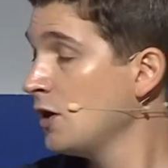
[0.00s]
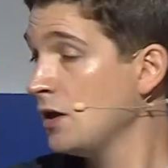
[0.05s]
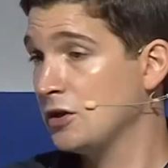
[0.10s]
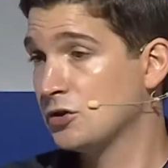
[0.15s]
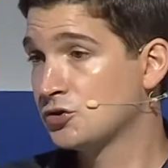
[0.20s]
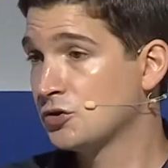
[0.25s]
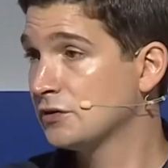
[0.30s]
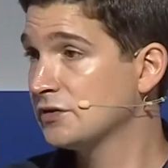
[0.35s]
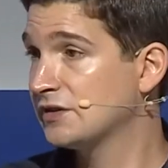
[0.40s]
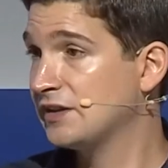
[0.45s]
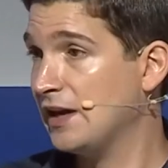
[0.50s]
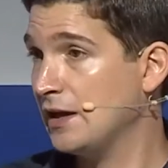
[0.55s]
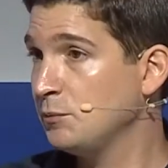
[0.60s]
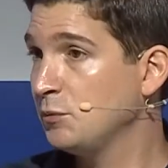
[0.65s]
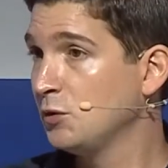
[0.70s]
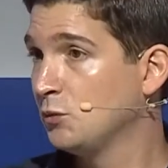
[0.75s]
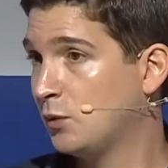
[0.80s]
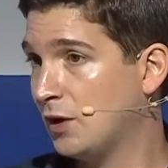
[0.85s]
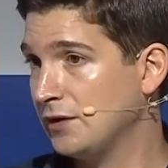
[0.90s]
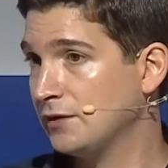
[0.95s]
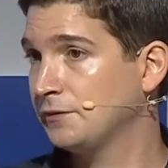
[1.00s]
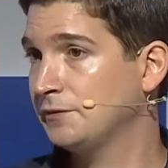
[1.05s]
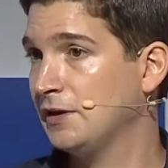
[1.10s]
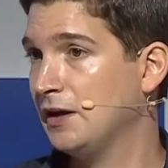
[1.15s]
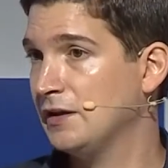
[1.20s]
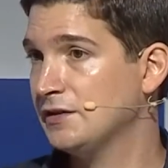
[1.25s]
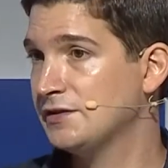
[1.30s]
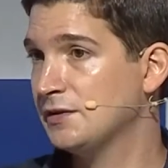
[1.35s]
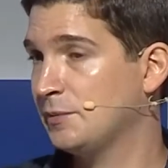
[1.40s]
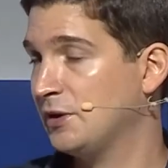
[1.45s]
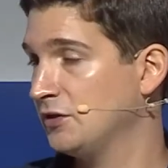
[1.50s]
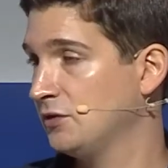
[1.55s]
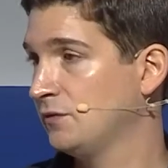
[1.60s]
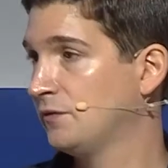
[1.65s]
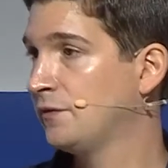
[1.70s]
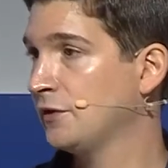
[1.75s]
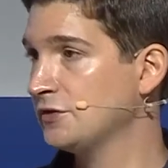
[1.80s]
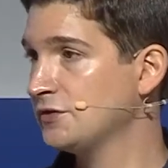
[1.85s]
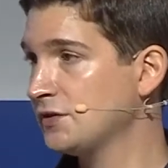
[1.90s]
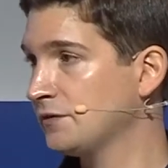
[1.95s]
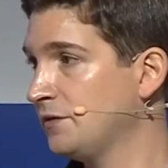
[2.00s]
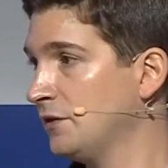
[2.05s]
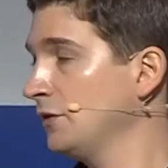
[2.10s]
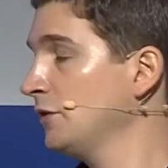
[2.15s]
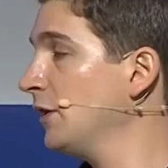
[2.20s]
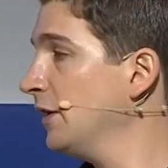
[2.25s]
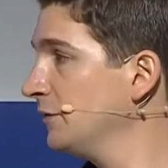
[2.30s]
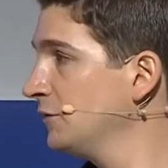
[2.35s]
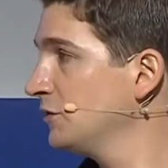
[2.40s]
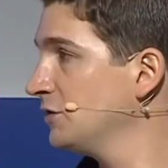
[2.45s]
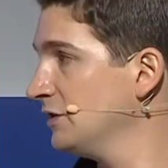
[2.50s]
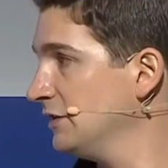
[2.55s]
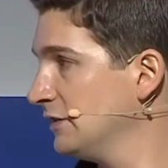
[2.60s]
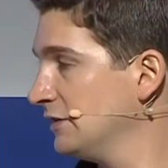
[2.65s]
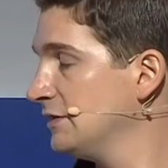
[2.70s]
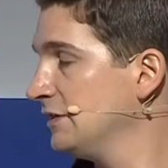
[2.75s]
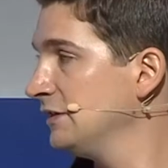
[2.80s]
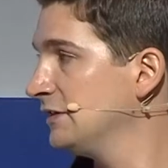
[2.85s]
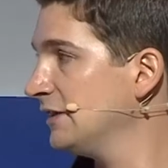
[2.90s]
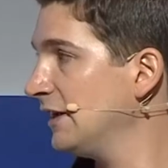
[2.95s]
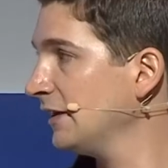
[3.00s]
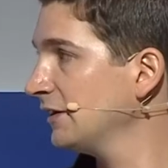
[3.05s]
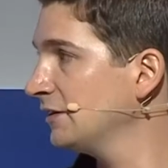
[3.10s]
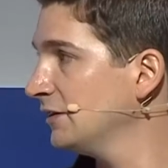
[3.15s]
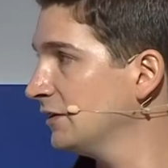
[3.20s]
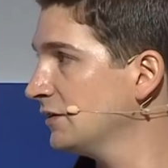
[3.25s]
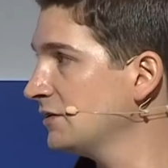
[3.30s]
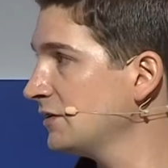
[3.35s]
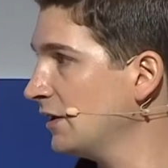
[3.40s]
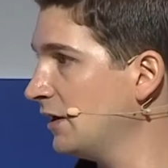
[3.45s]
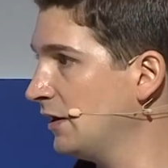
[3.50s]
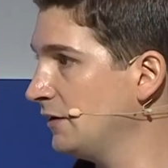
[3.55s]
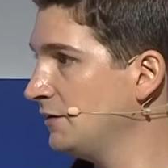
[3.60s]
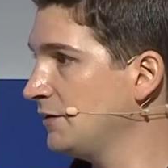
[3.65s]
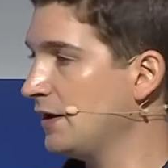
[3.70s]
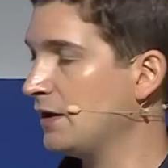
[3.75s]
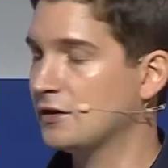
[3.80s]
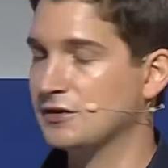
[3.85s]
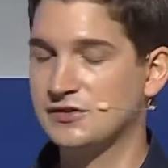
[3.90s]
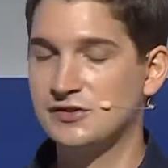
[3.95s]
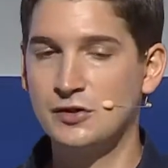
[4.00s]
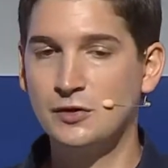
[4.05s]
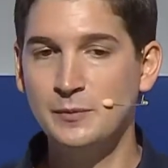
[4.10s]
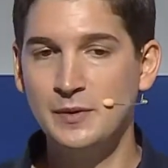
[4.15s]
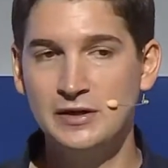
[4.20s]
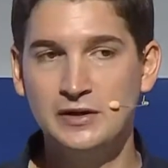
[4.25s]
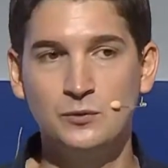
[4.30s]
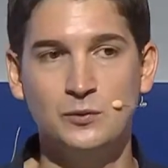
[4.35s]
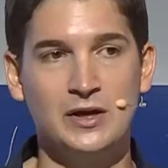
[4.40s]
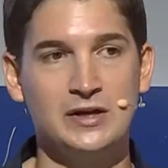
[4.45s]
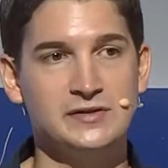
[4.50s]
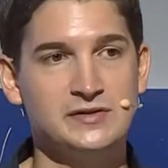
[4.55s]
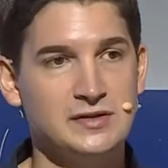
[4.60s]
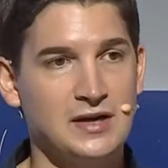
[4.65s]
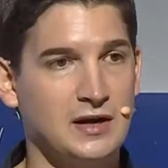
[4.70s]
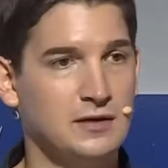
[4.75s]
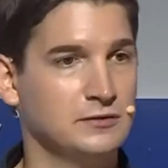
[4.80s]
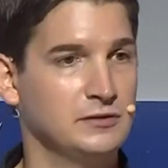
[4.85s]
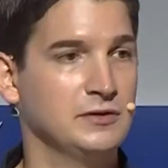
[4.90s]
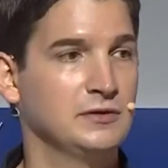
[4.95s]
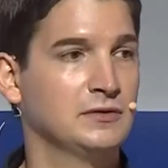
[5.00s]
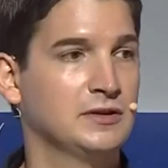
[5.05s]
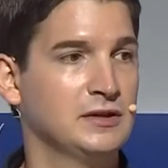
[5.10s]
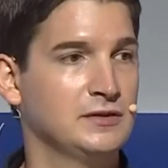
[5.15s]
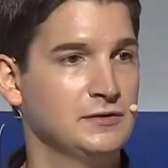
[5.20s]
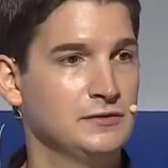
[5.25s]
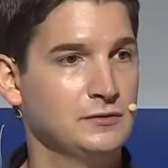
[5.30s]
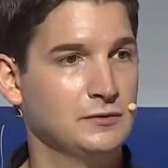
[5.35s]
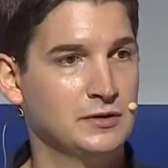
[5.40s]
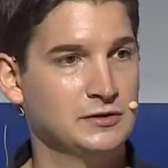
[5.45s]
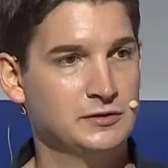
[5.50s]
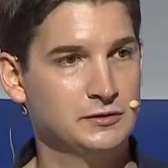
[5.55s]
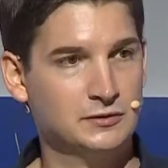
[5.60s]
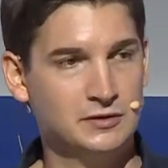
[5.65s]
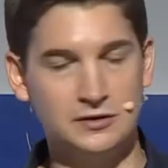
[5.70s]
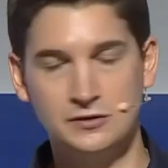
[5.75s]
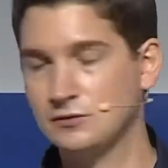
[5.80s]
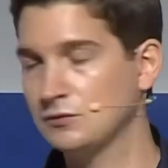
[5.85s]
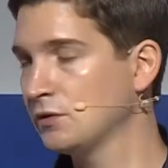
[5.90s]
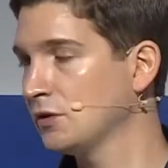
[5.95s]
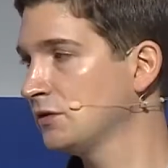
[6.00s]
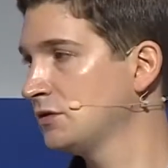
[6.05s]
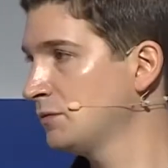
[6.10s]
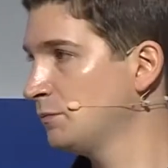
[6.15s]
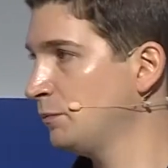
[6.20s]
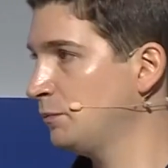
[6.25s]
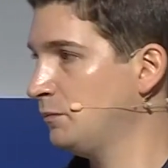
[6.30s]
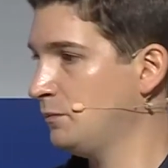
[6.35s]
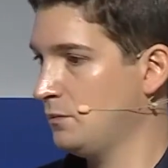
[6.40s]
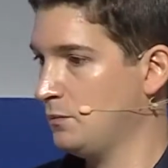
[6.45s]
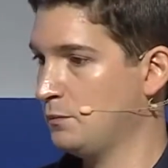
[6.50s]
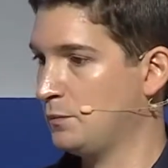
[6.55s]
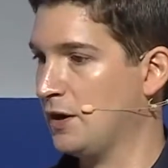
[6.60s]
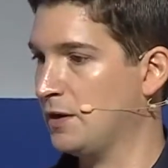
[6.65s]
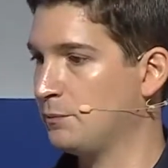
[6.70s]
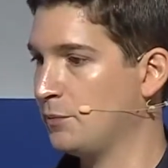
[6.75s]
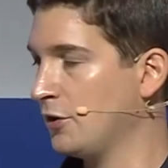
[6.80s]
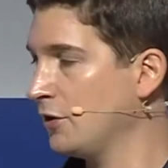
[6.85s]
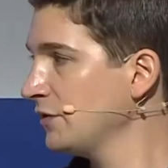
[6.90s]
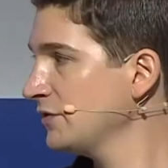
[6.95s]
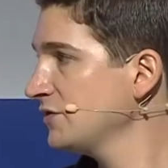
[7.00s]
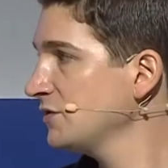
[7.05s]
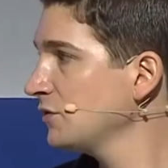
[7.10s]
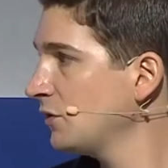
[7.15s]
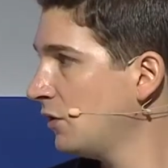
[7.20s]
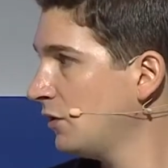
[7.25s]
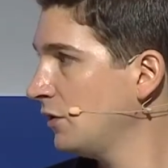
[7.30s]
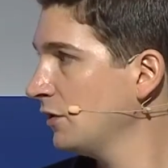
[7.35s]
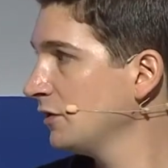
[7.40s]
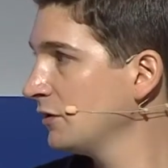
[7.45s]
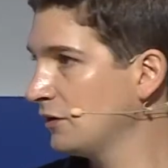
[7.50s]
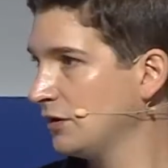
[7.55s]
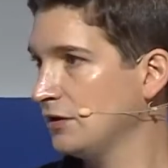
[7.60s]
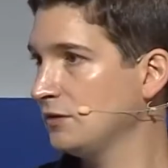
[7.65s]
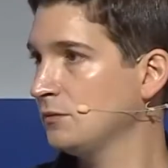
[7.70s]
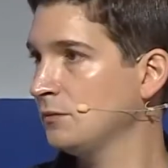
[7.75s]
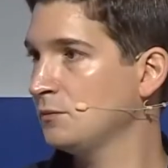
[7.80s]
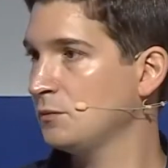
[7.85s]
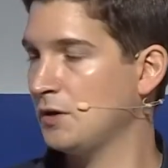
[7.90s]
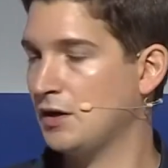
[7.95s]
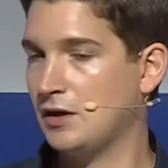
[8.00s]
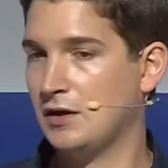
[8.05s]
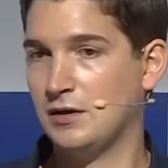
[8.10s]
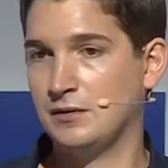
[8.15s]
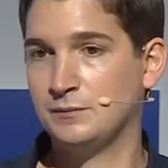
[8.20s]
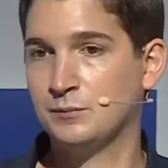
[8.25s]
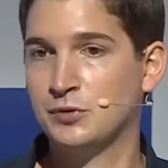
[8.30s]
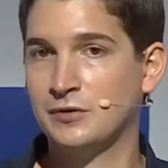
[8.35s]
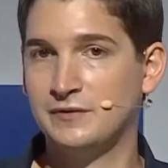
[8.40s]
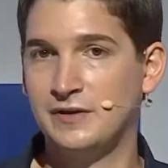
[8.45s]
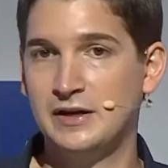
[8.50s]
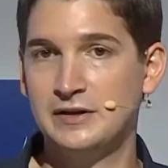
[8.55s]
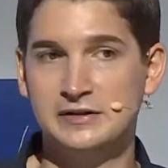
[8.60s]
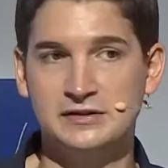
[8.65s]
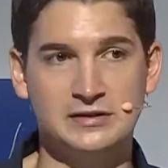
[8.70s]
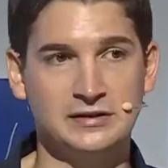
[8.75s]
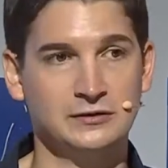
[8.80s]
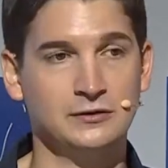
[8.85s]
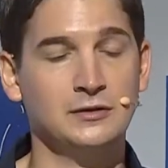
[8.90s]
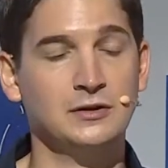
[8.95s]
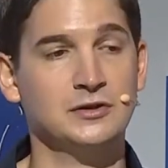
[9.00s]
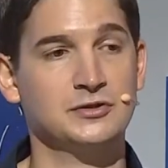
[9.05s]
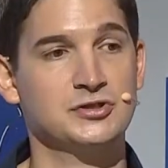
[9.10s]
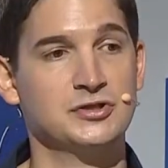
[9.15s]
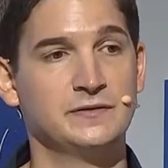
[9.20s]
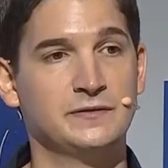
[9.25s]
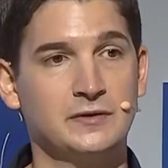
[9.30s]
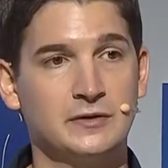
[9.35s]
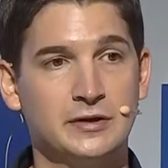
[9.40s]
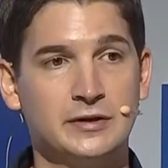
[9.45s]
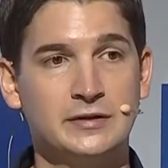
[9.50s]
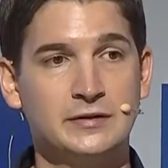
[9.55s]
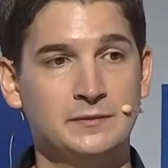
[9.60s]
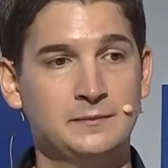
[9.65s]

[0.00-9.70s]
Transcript: Insurance can be one of the answer, but first of all, you have to detect it. And there are so many ways how you can do it. You can do it by person, or you can provide a technology for it.